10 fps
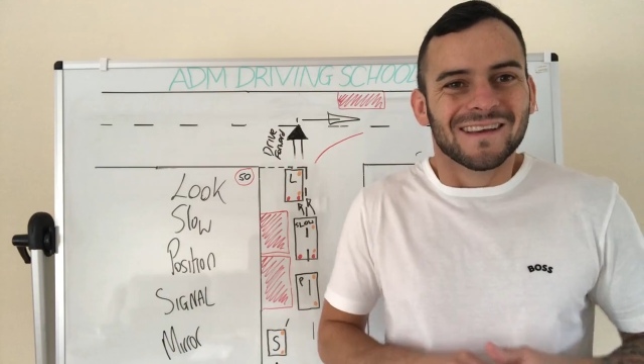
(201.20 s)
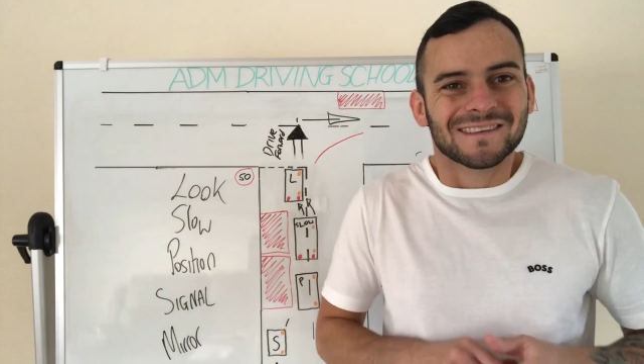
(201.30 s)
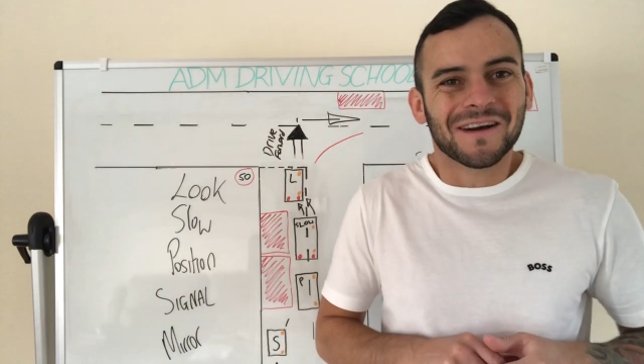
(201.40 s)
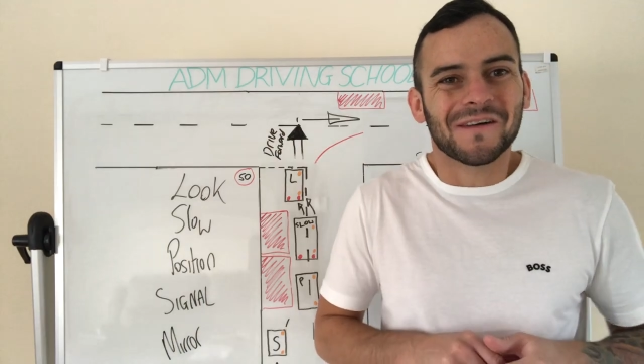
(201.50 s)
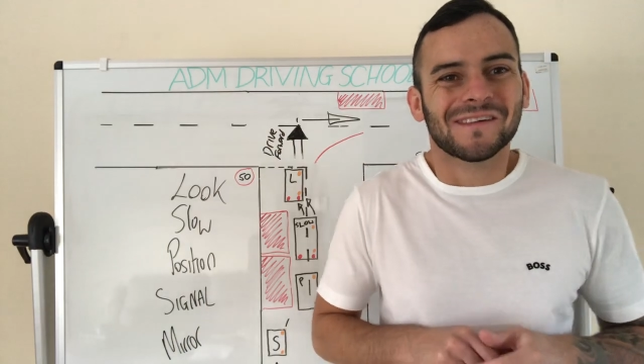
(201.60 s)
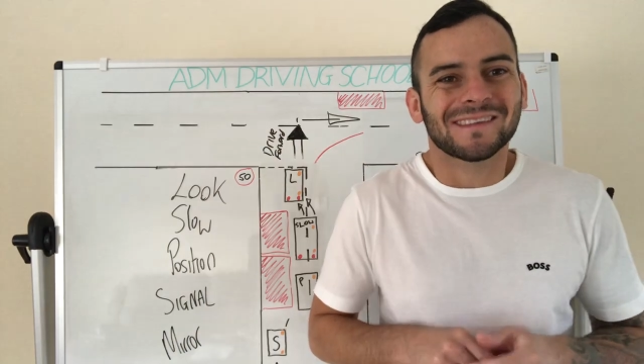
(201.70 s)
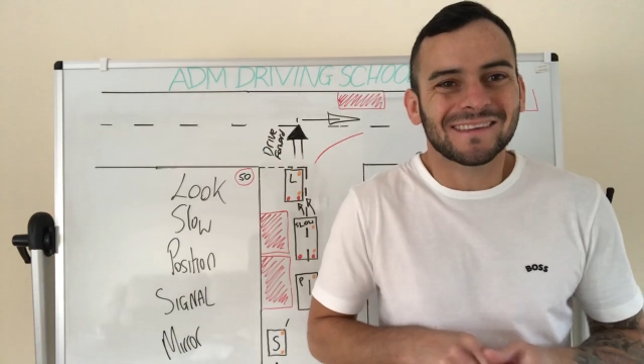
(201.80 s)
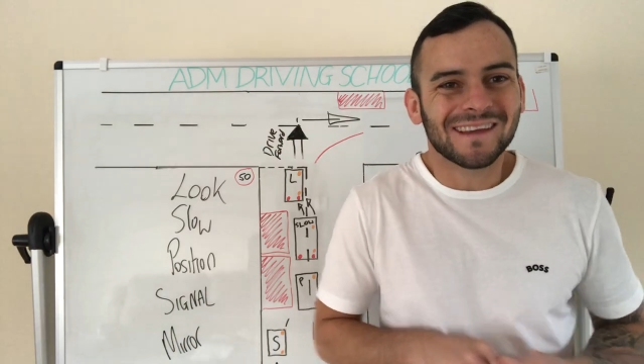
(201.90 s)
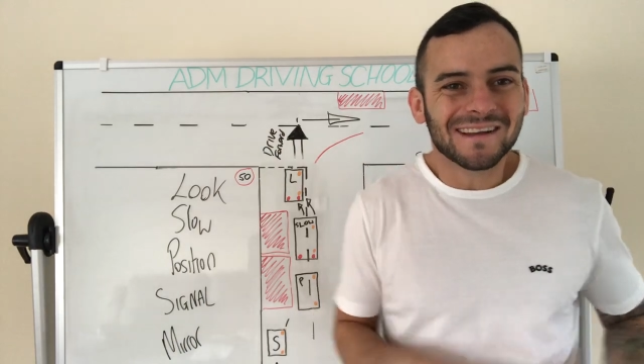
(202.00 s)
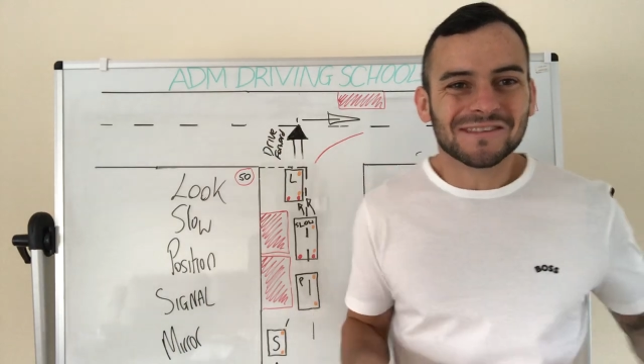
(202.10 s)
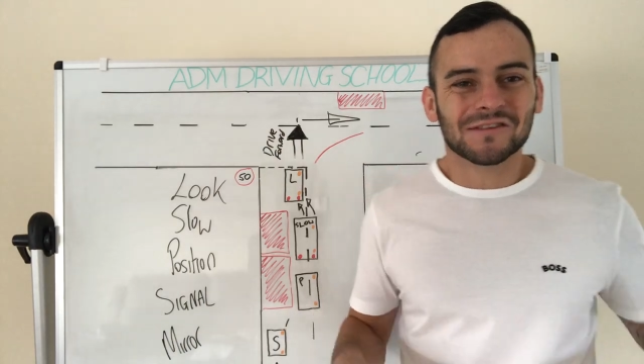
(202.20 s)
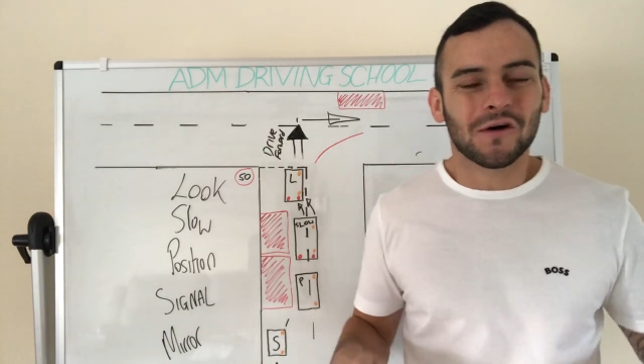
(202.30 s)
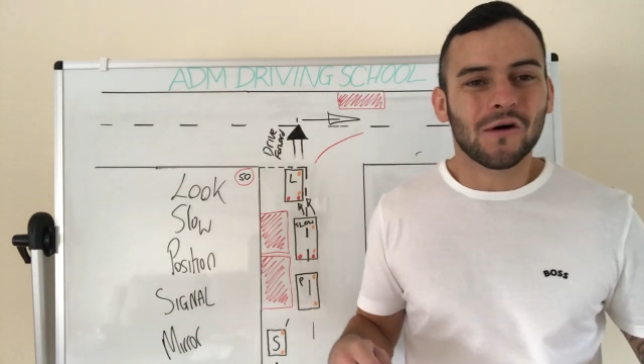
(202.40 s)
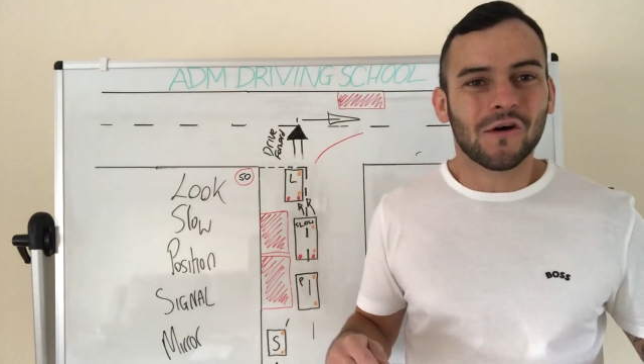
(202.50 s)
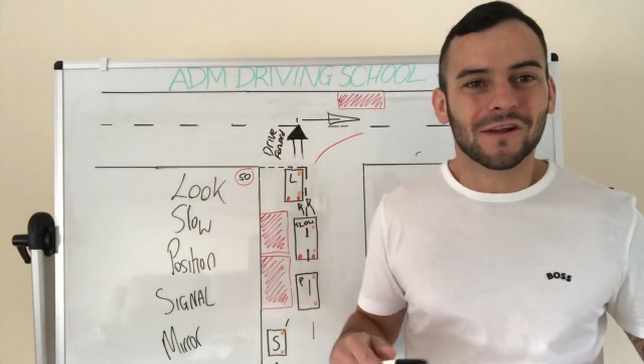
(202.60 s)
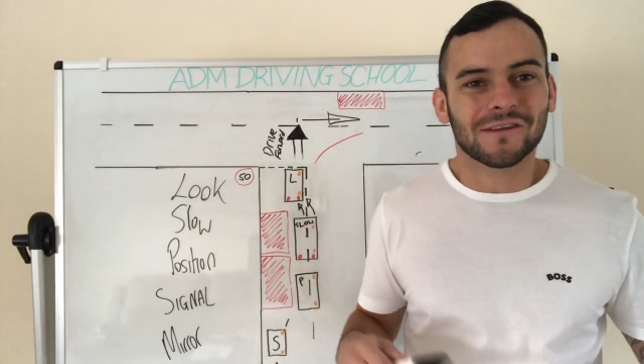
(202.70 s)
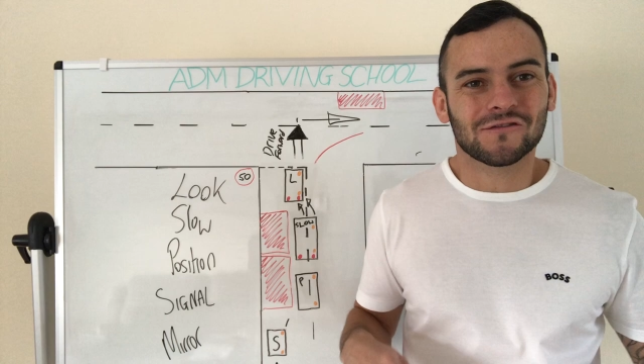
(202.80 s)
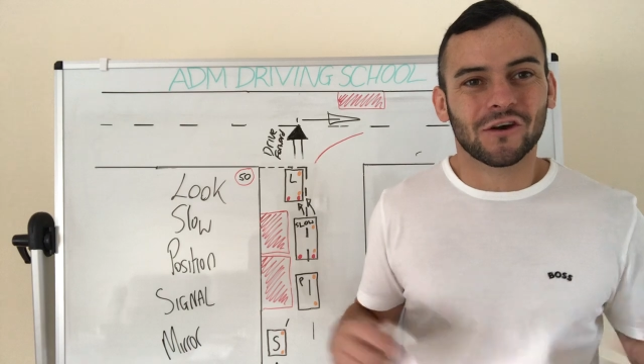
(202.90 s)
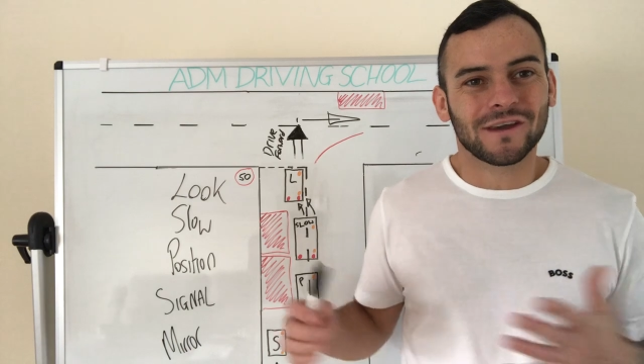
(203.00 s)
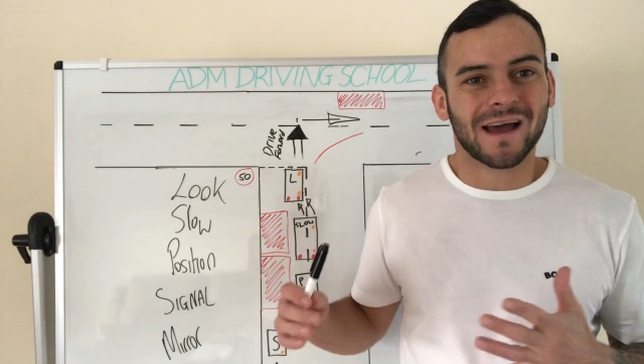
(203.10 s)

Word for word: So that's turning right